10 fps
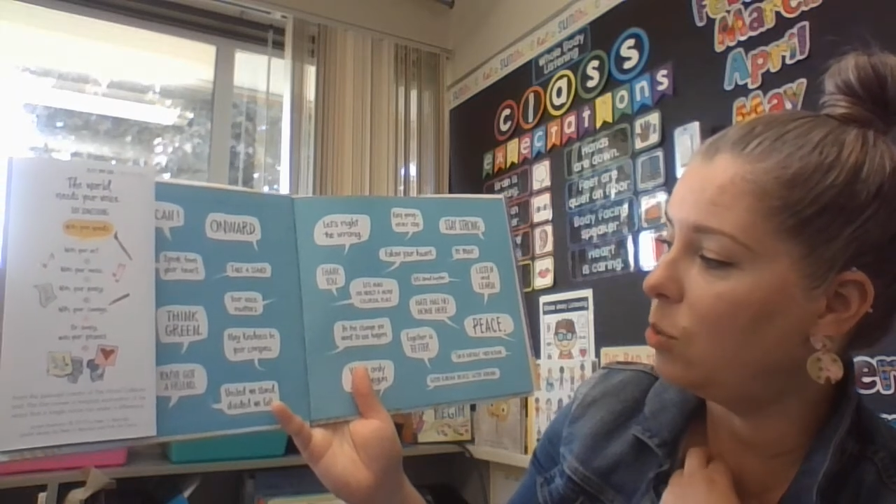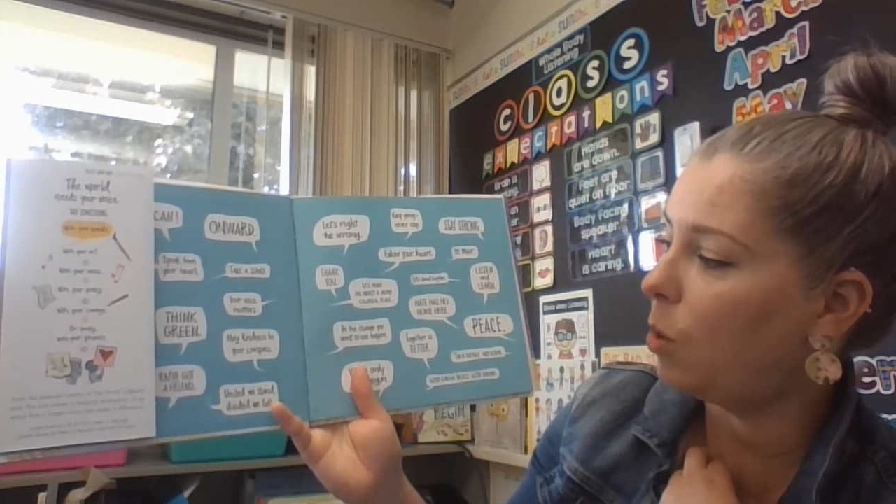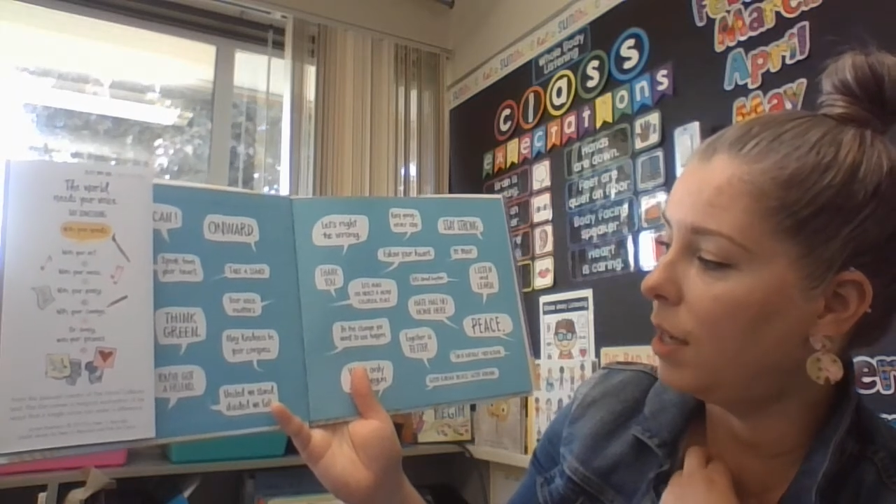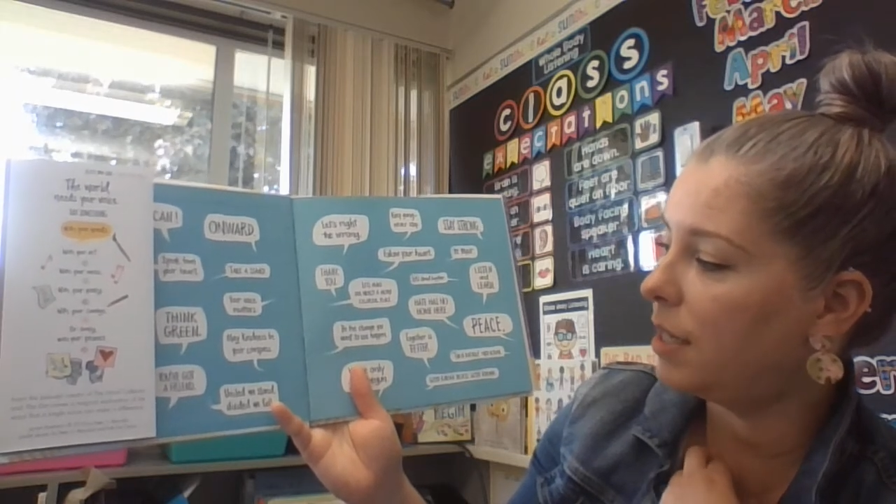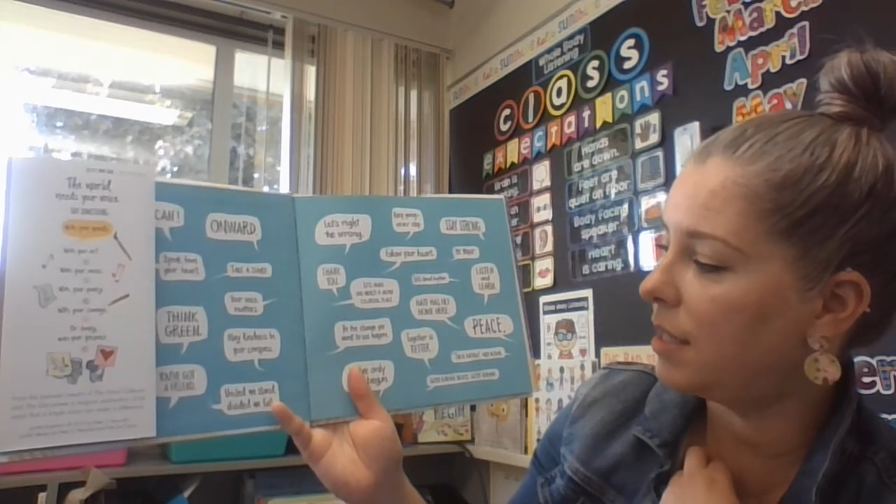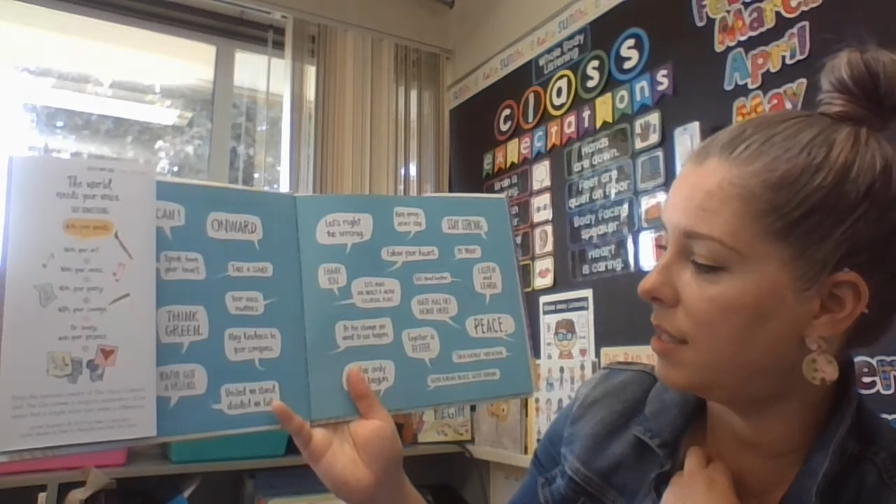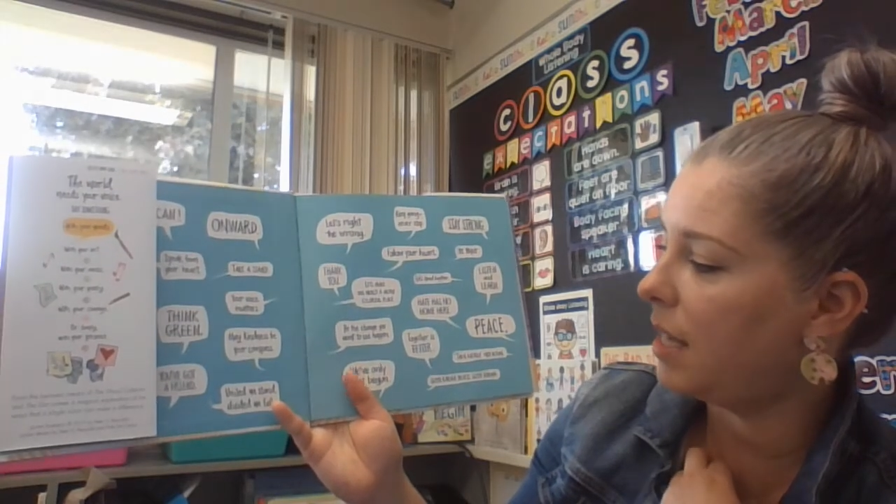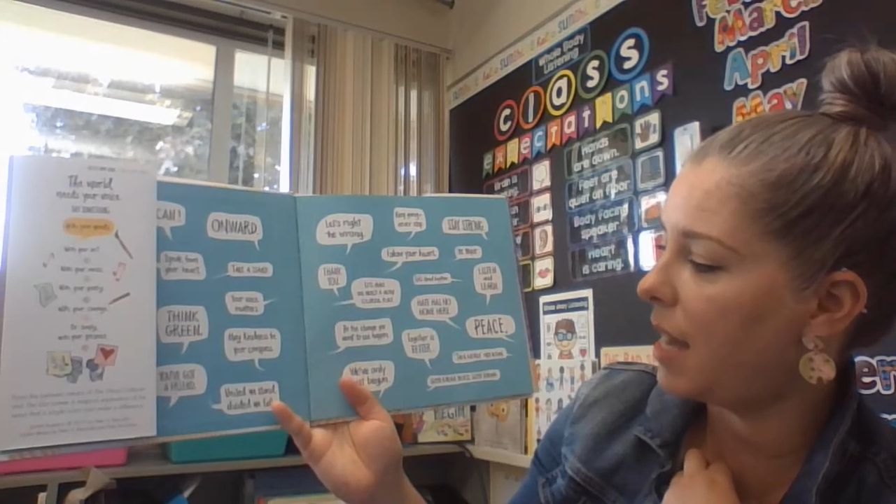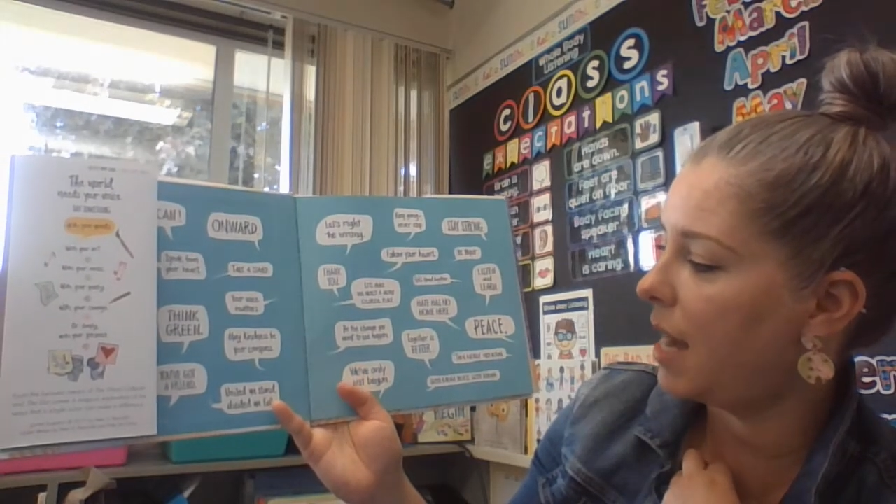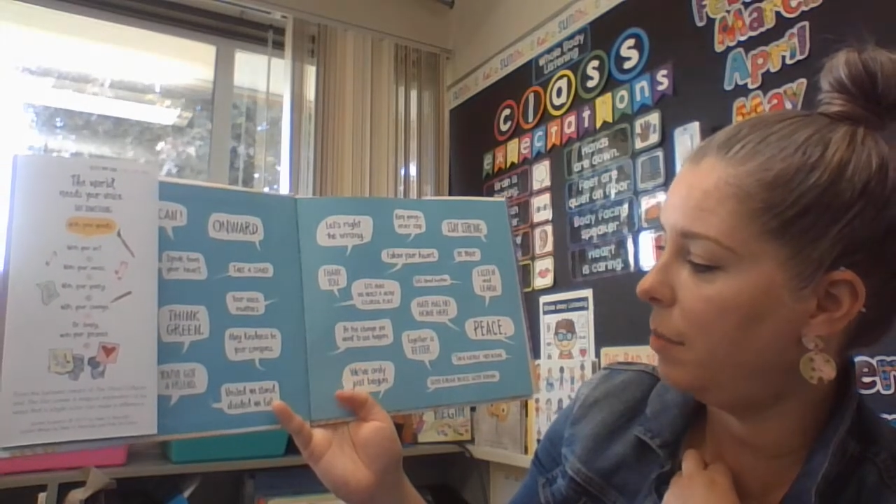want to see
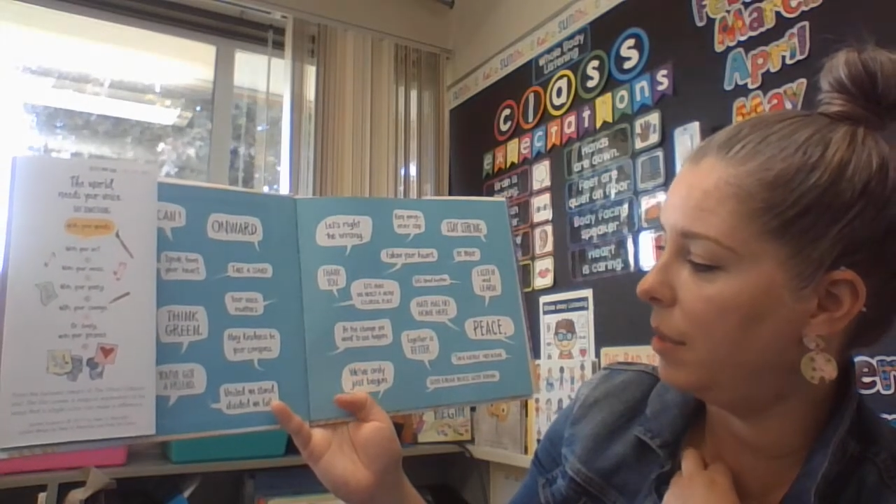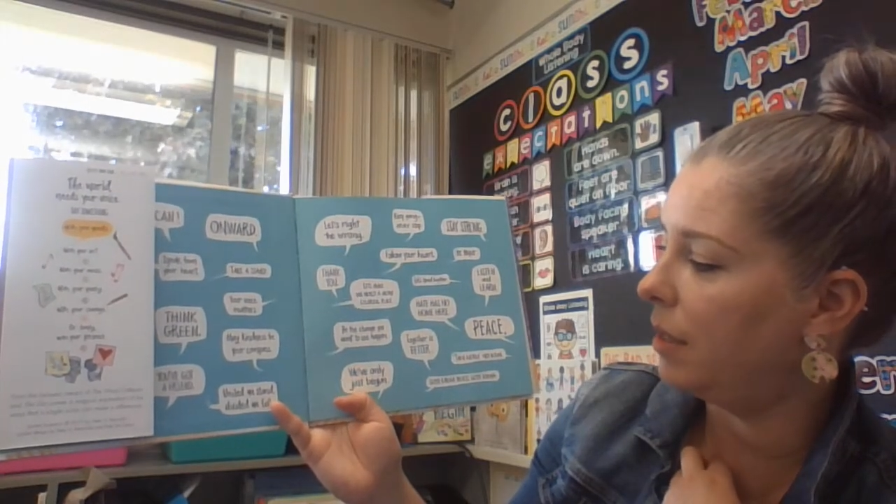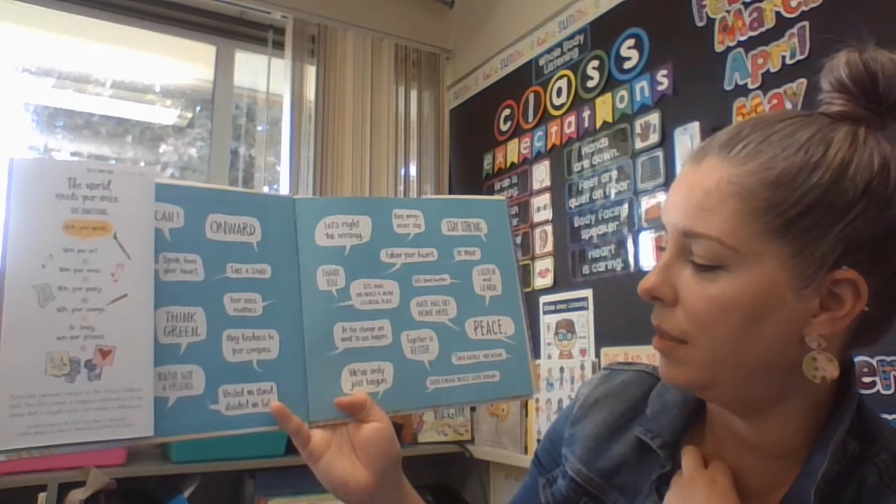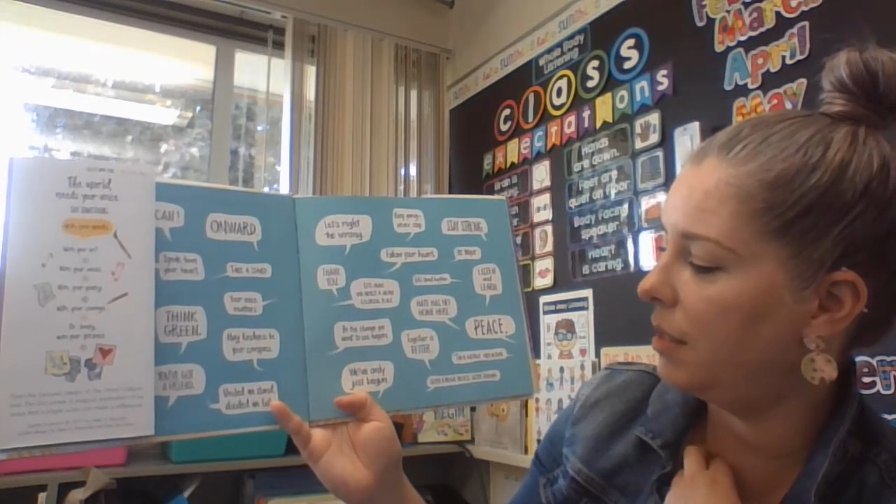happen.